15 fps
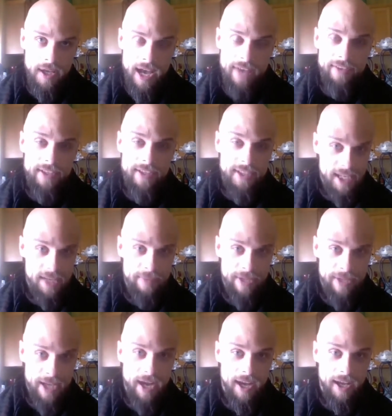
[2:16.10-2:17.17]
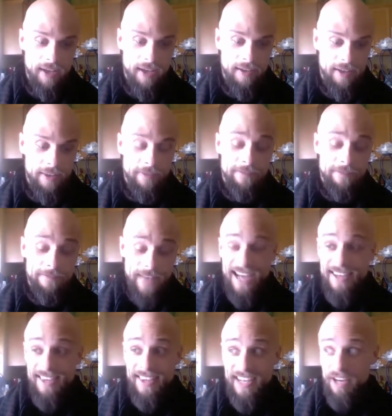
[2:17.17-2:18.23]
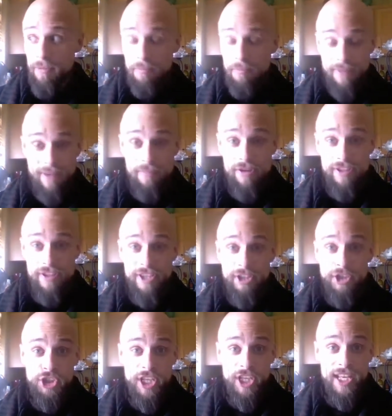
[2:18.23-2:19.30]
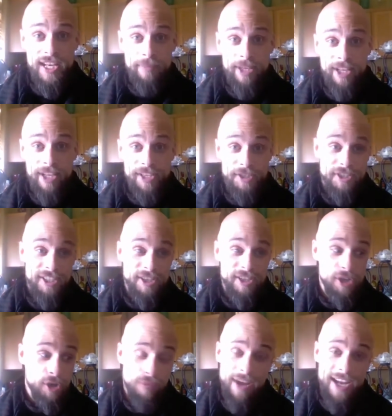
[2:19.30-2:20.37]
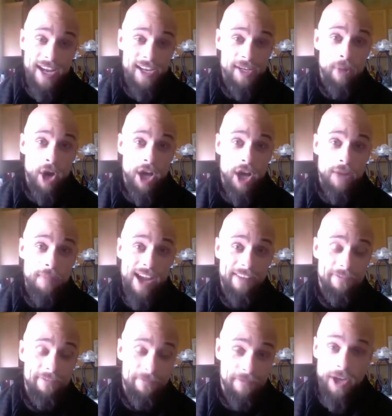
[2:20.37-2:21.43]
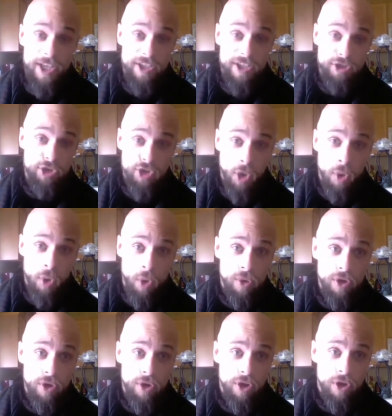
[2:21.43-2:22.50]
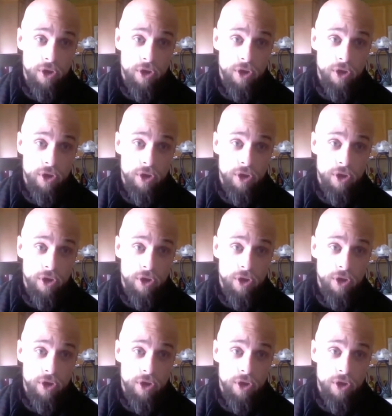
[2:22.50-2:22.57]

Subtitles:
I have a TBI. The fact that I remember this shit because it's ingrained upon my fucking soul